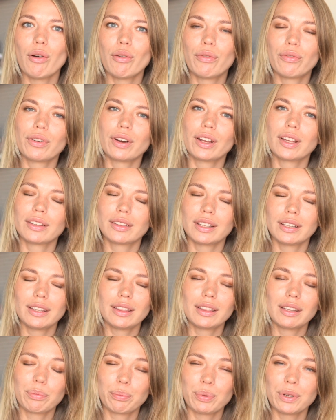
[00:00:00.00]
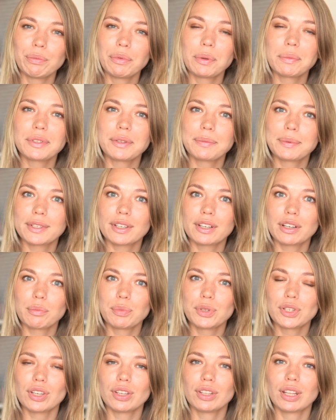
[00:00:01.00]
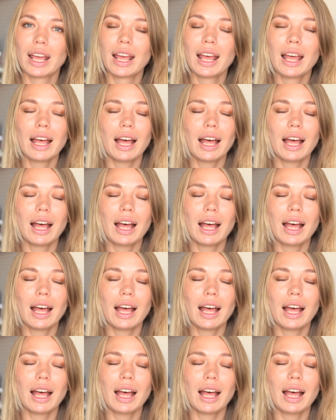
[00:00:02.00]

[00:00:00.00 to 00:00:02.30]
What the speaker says: offering in the premium subscription